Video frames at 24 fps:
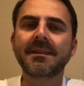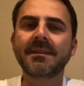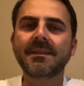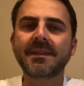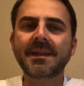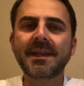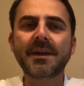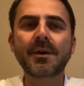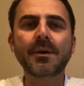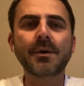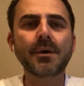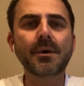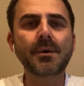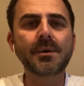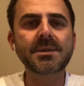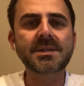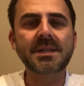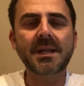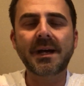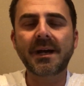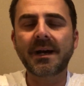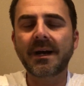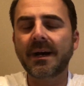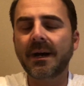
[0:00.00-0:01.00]
They host
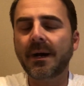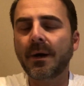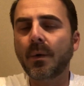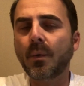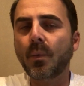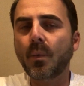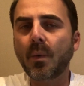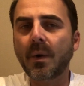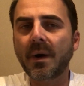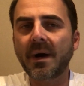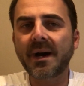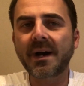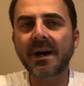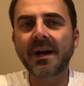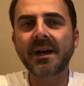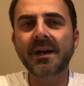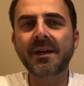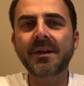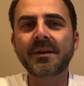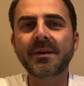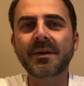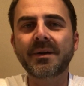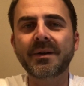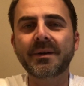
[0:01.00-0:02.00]
a
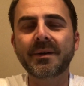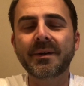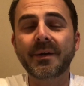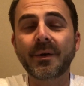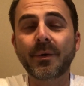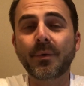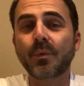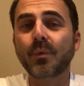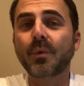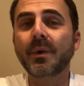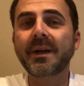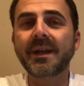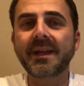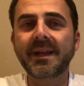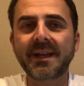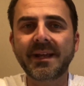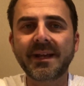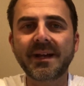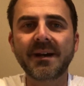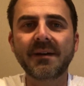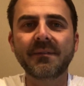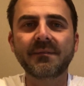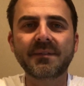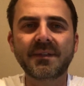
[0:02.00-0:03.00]
wide array
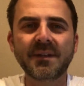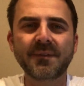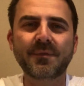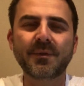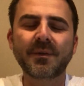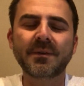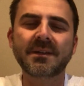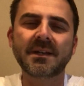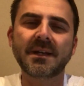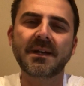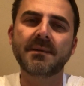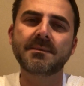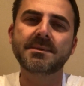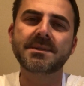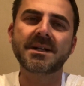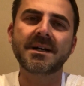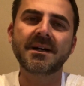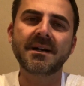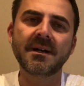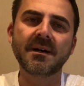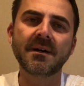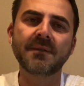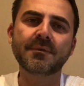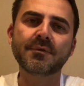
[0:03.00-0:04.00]
of different types
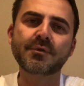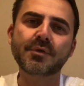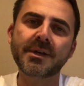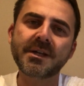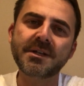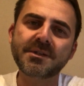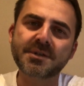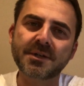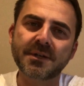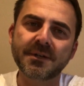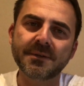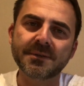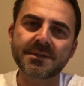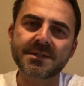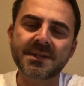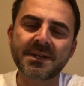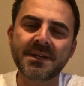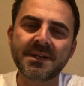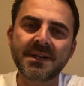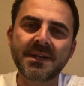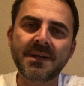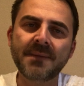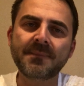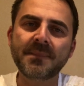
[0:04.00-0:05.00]
of trade shows.
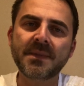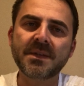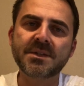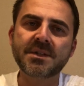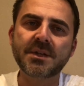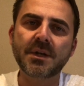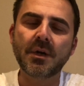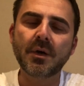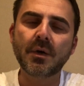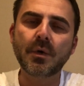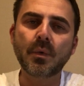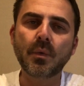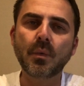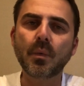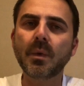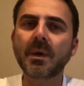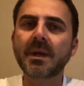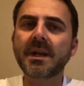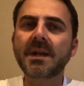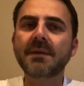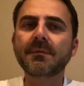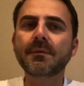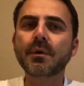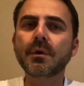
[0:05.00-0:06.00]
So
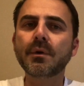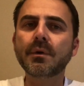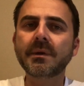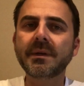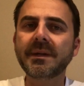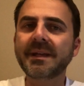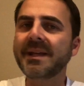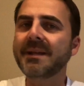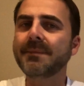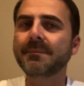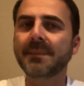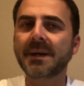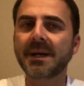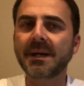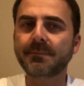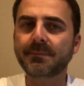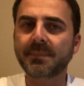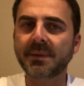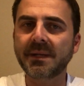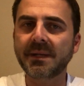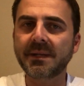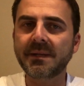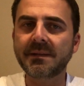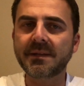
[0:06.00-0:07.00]
whatever it might
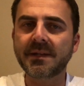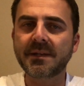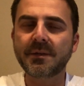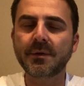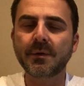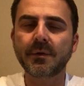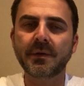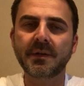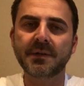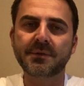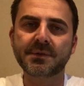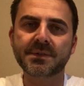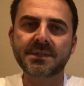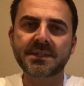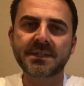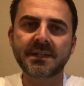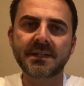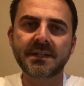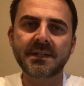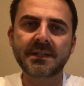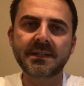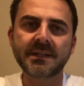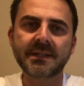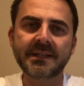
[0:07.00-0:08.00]
be that you're
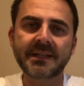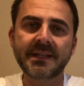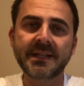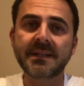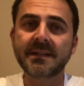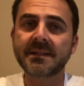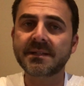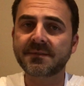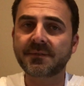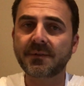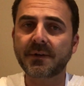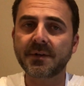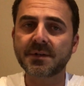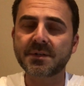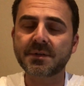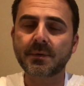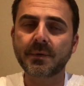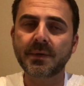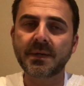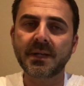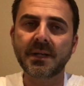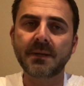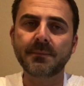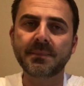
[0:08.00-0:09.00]
interested in as far as
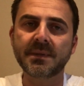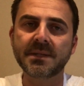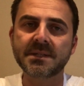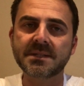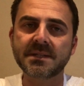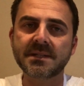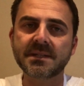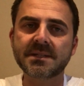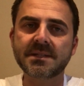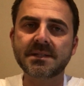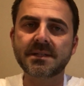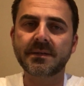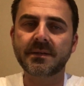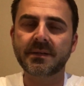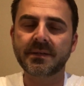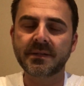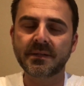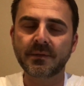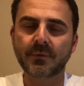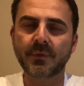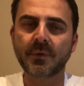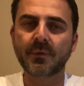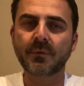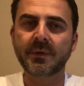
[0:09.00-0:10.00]
creating a business
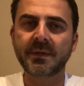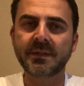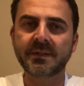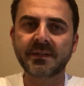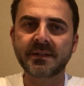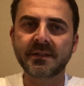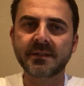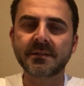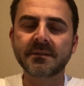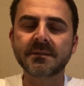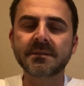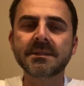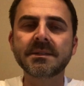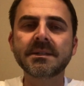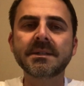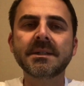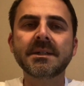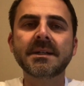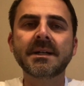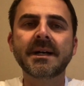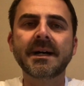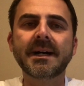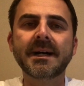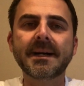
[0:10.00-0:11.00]
under a retail
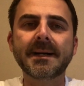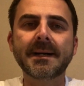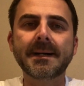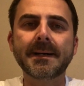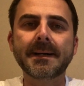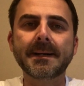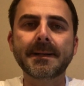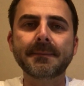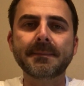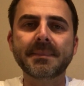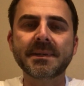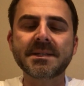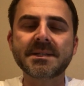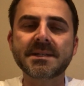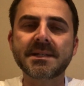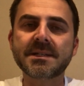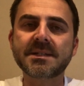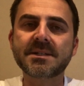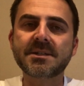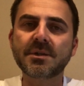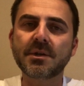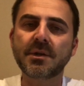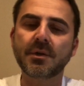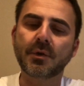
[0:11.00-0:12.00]

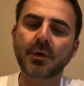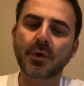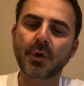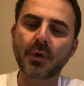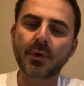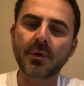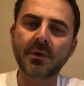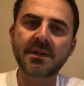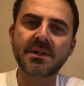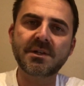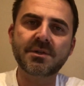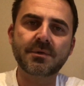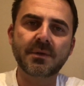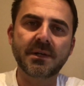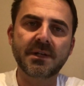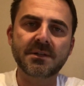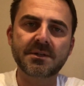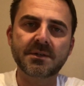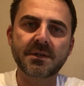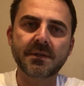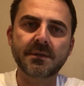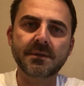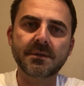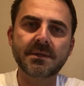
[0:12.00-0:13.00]
business, you can go to these trade
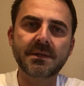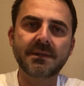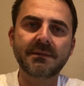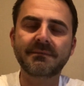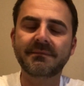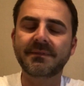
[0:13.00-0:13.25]
shows.